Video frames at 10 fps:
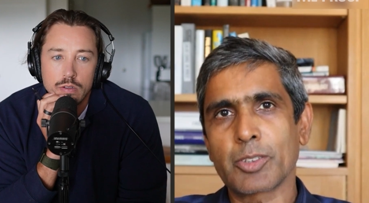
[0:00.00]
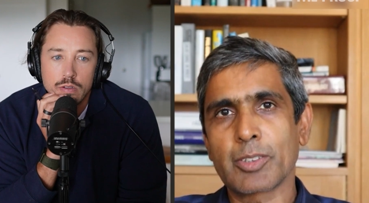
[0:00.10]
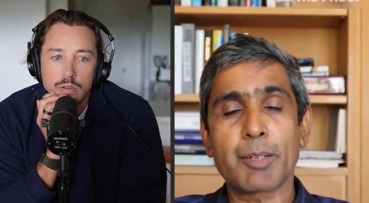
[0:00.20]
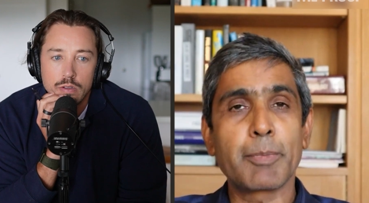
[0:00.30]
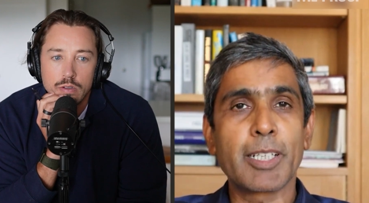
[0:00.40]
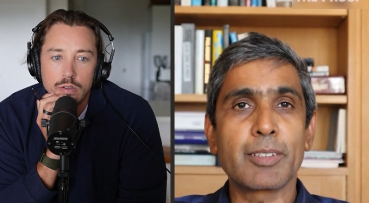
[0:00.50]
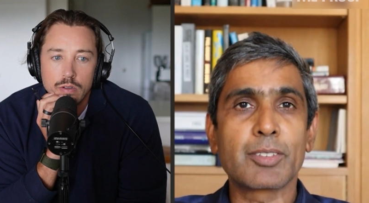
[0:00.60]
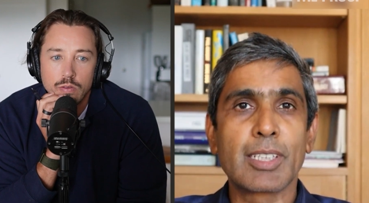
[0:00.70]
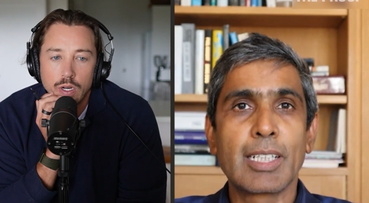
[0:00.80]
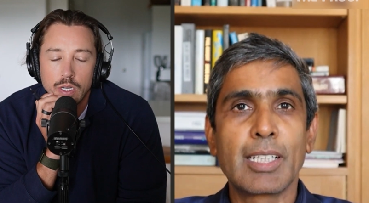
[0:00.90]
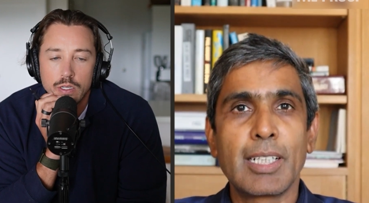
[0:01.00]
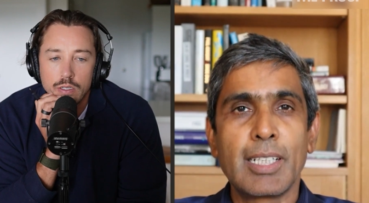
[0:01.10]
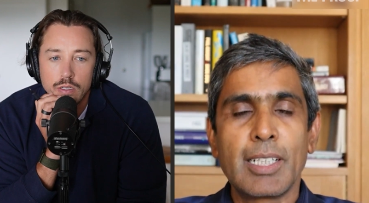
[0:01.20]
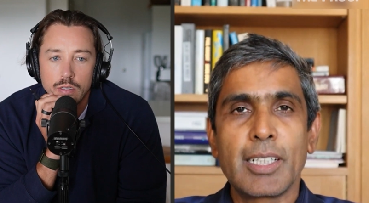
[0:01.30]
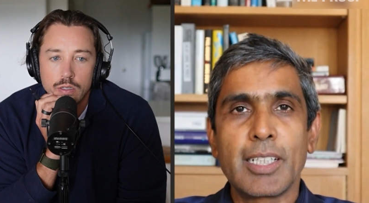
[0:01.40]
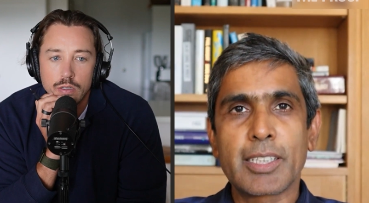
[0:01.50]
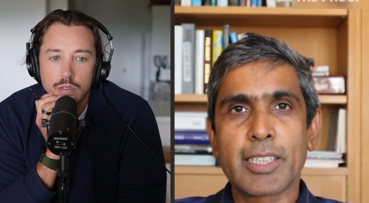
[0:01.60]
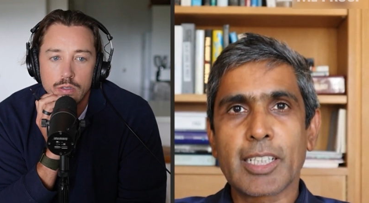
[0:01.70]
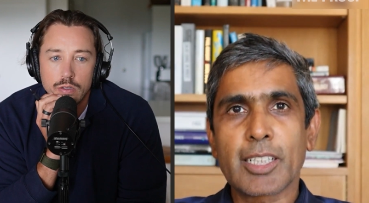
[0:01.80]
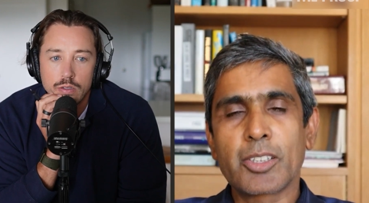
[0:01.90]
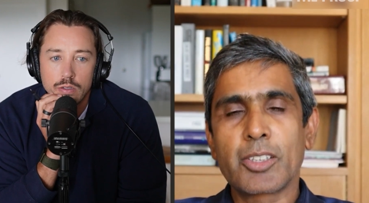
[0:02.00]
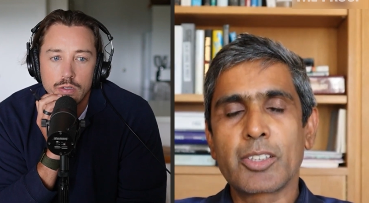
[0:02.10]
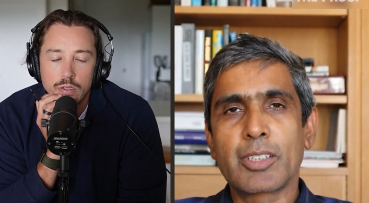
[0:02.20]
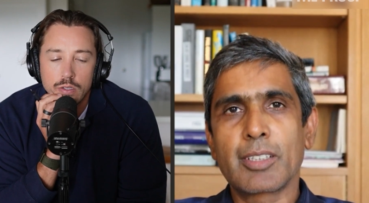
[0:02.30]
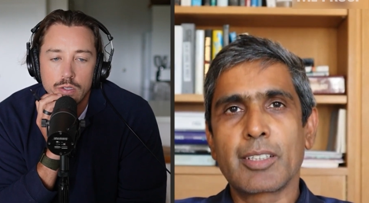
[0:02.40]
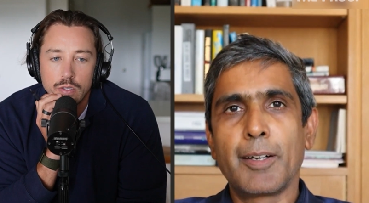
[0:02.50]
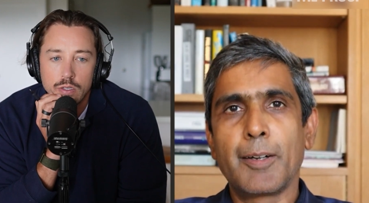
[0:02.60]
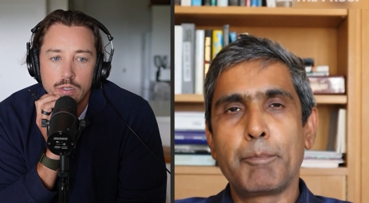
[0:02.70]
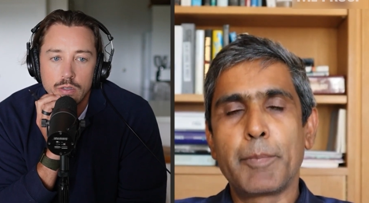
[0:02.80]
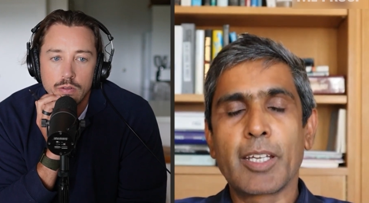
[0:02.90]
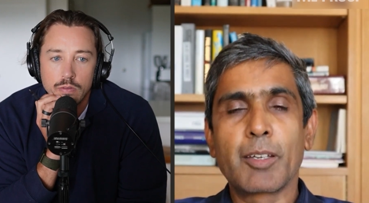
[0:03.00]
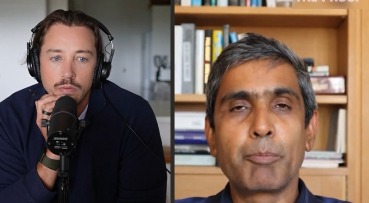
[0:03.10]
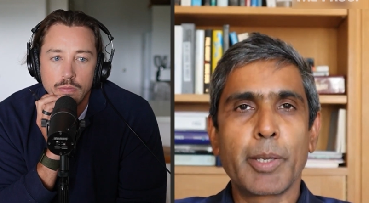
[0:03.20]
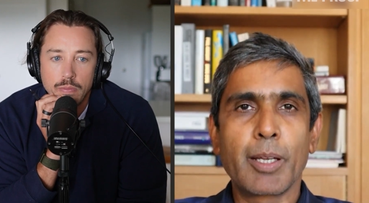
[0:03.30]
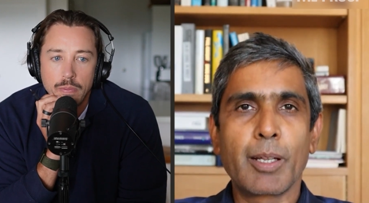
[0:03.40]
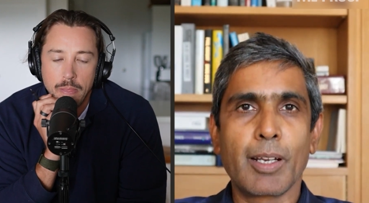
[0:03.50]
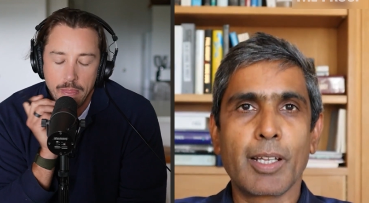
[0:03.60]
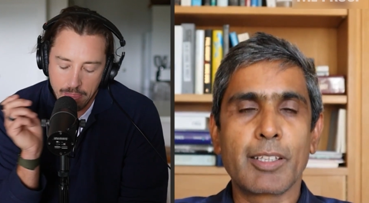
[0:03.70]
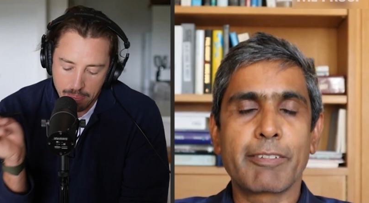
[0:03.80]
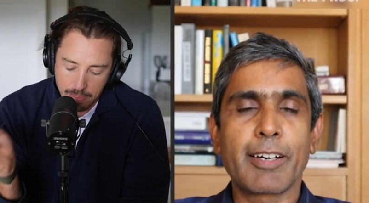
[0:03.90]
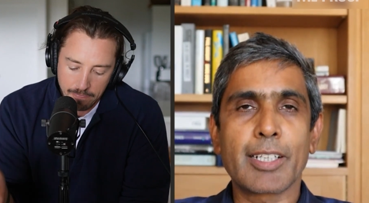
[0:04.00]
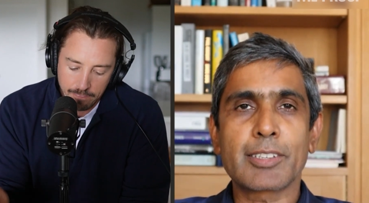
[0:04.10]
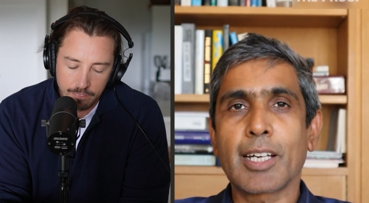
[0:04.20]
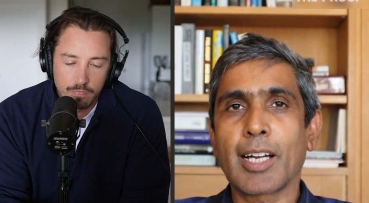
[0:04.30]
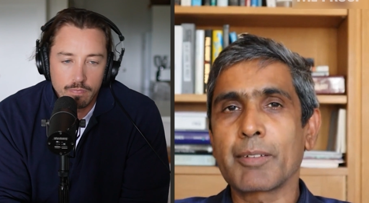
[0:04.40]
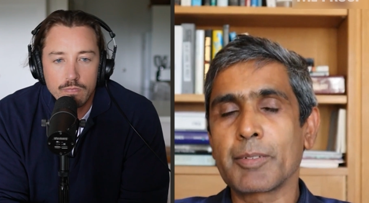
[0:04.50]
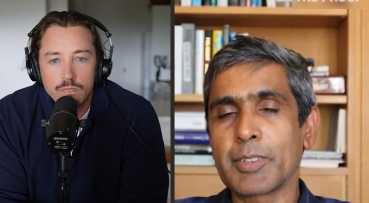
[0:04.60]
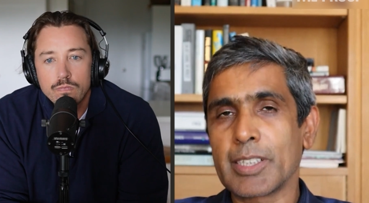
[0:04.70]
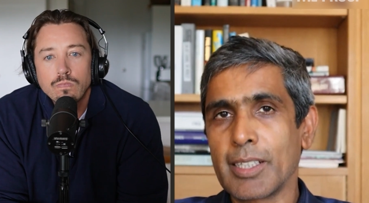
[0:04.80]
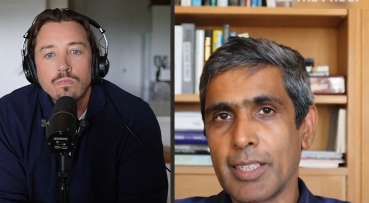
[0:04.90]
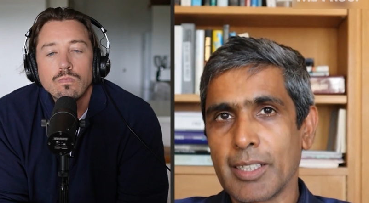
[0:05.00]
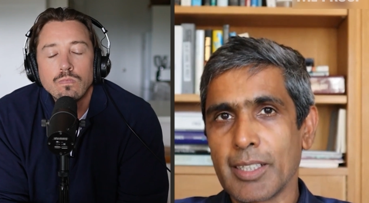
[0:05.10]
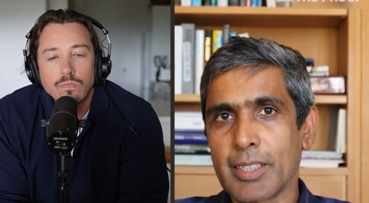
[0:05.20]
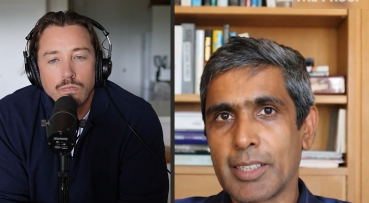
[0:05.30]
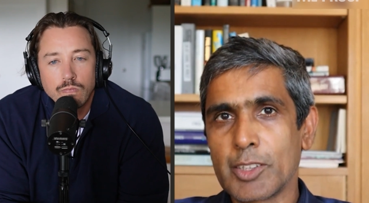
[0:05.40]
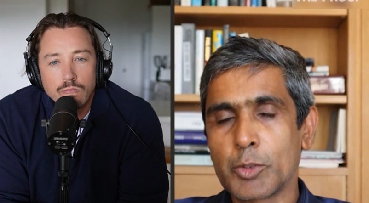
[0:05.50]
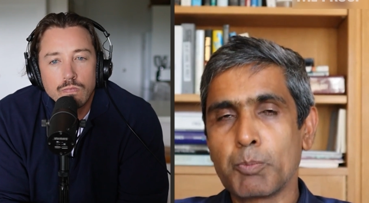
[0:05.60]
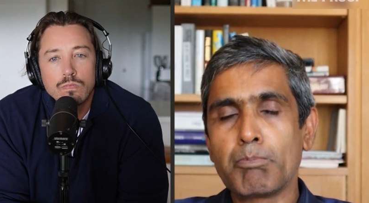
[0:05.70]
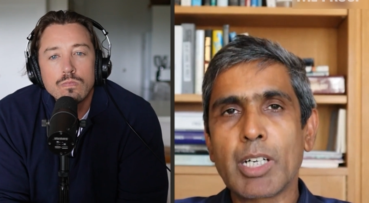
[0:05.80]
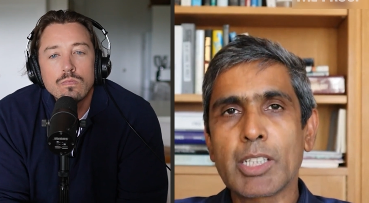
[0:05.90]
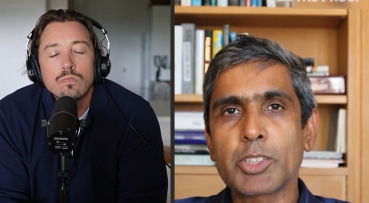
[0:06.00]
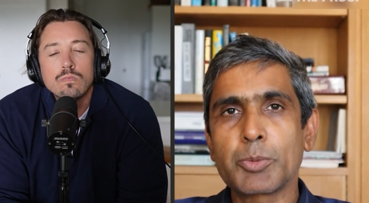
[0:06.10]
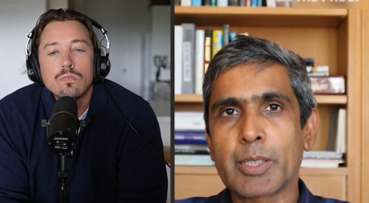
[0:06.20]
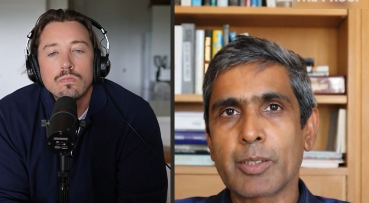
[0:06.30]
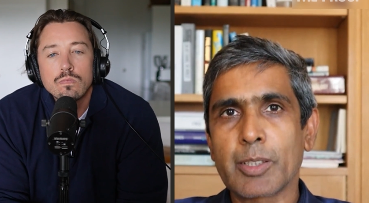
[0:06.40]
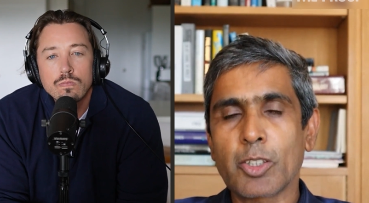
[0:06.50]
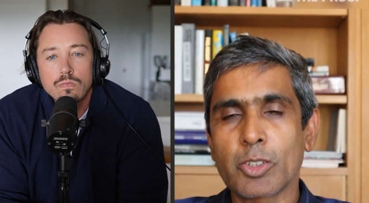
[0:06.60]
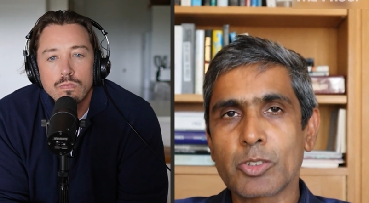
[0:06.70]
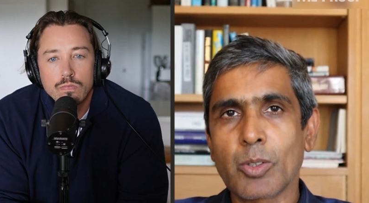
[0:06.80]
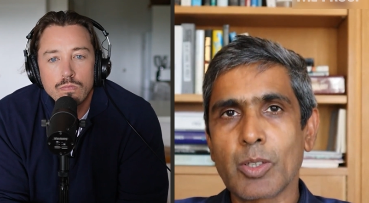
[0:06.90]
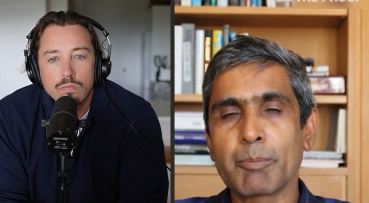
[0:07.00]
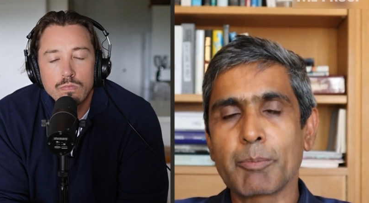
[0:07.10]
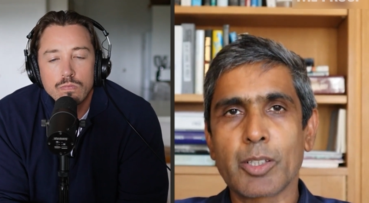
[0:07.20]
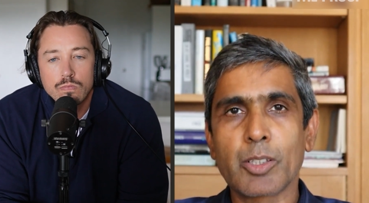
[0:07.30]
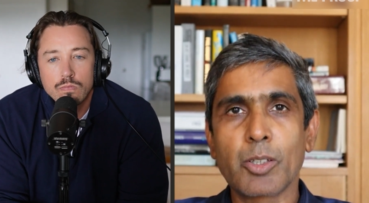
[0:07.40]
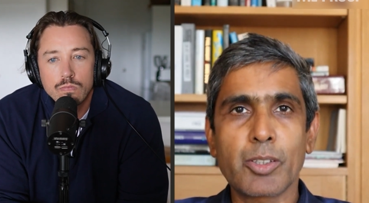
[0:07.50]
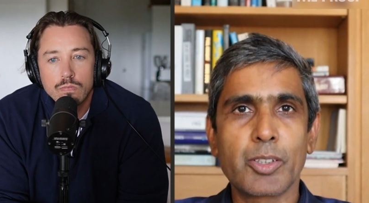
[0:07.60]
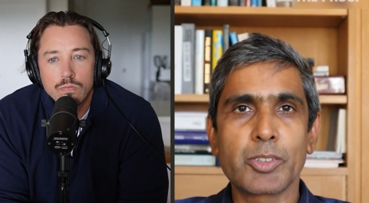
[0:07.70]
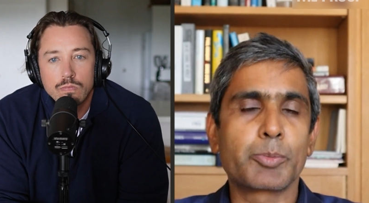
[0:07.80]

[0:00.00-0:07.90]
Speaker 1: So that means right. eating a good big meal in the first half of the day mm-hmm. is much better in controlling blood glucose